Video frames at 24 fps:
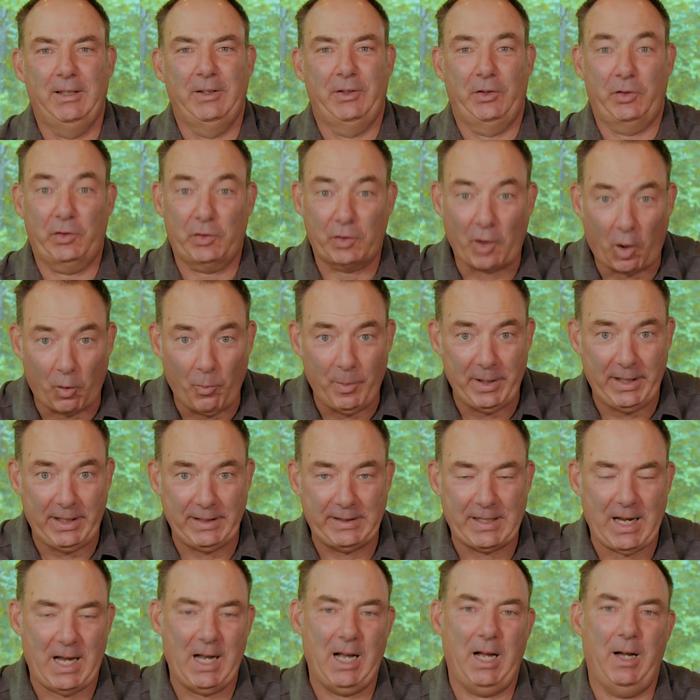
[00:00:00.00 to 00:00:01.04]
so
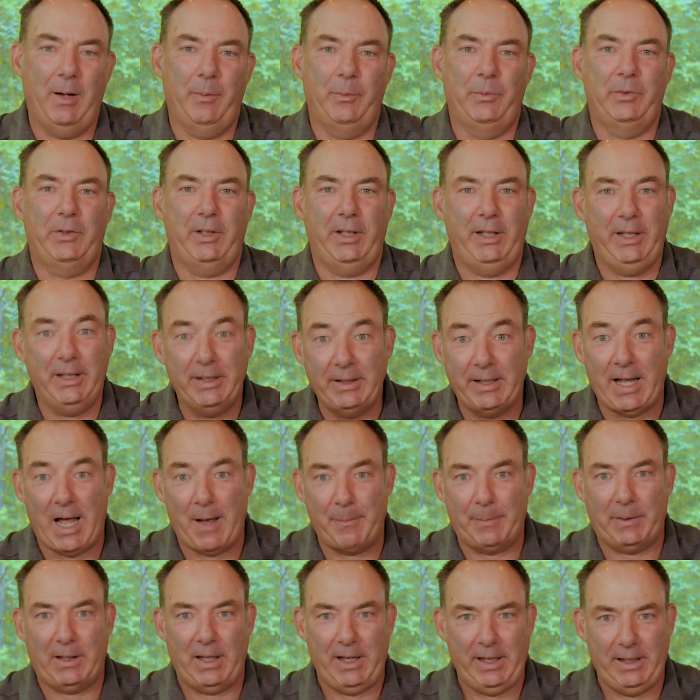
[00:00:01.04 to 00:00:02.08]
many times in
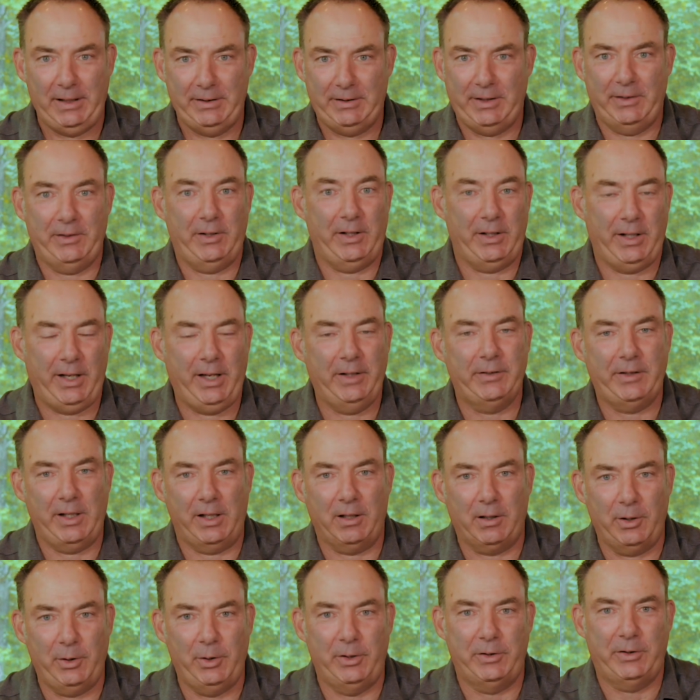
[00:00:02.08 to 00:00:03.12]
that place, as he
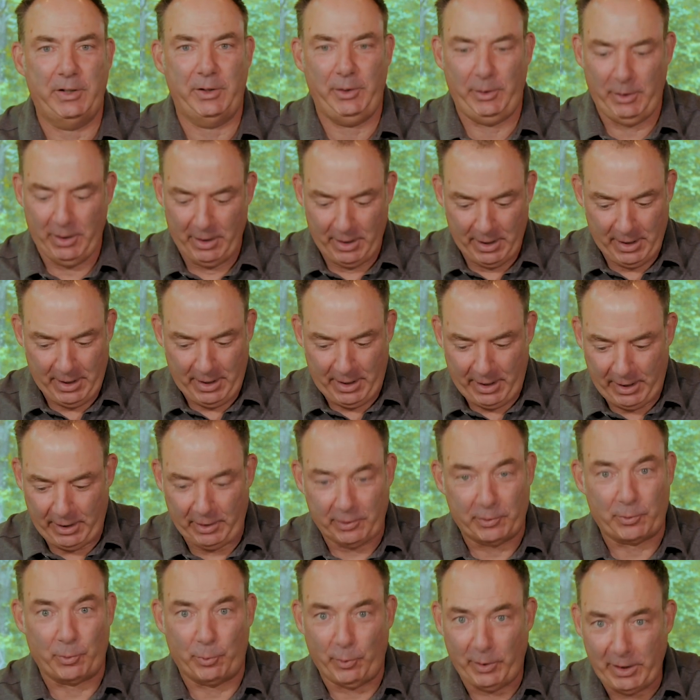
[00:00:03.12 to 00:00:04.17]
alluded to, he
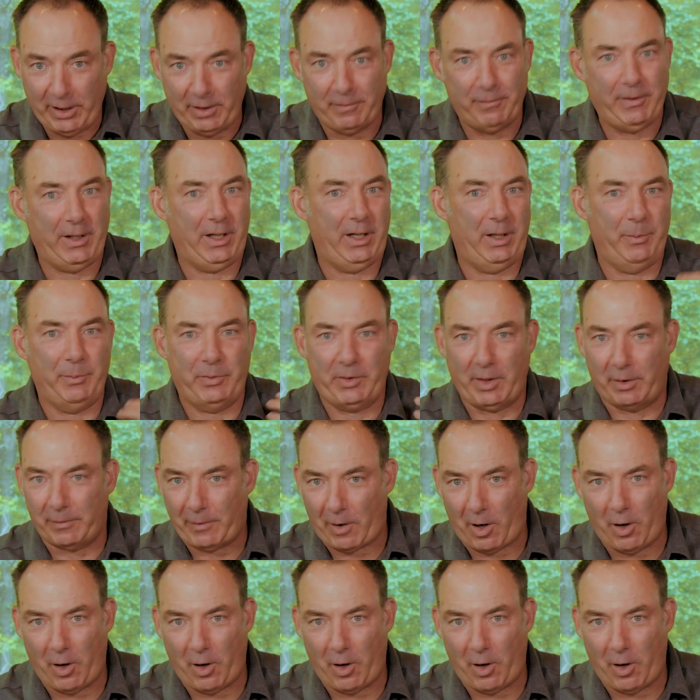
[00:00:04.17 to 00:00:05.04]
has reinvented himself